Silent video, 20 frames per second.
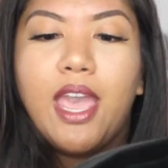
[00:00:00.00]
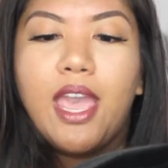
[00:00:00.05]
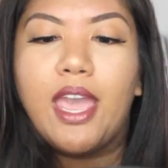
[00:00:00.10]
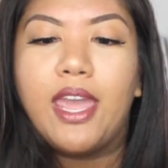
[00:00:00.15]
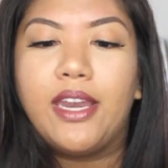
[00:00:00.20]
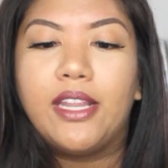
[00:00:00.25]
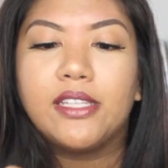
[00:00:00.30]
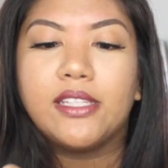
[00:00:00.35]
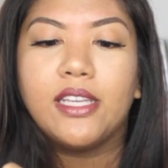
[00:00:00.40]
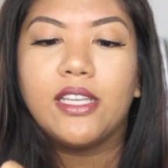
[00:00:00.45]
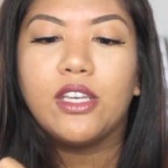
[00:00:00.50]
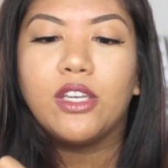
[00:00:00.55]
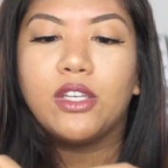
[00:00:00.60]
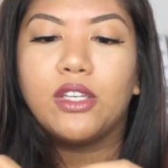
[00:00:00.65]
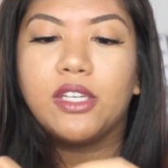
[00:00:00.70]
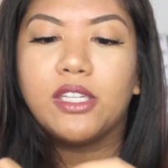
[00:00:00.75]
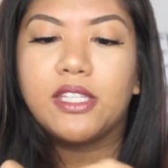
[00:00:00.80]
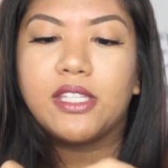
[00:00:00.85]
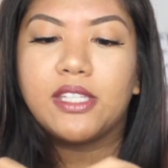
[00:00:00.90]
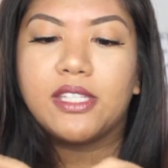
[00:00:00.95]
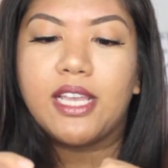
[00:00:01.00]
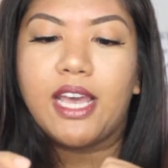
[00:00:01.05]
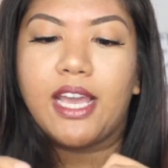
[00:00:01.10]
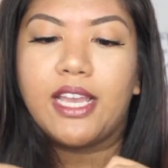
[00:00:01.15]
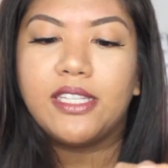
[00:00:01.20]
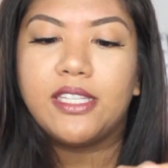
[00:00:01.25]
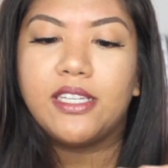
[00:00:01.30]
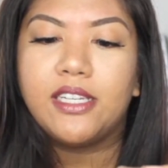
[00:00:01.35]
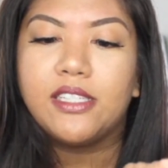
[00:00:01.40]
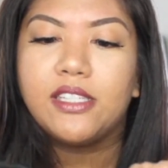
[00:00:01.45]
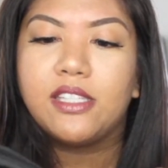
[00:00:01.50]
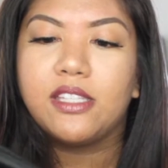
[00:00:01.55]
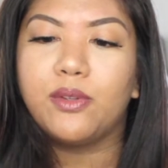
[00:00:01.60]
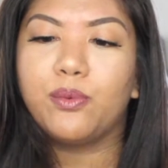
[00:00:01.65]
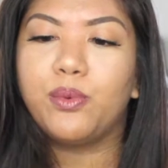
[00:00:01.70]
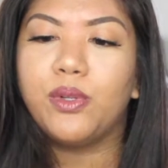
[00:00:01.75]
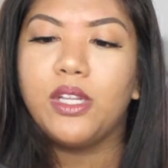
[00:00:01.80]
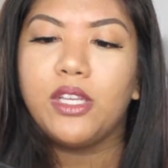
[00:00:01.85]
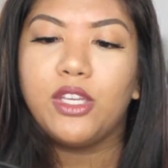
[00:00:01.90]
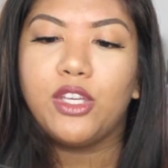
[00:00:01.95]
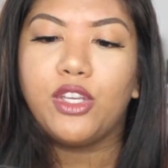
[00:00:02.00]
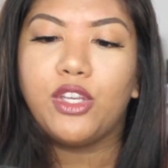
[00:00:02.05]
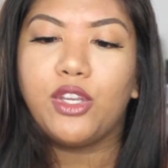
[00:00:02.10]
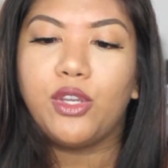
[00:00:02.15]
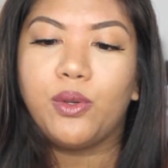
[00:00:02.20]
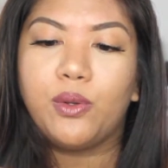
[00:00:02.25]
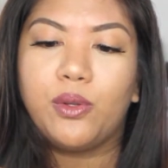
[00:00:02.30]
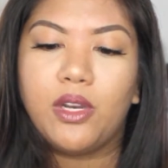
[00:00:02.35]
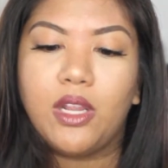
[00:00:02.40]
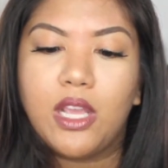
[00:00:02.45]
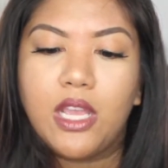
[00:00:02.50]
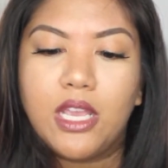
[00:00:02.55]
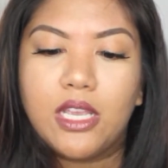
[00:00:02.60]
and it's like a good size and it's really cute.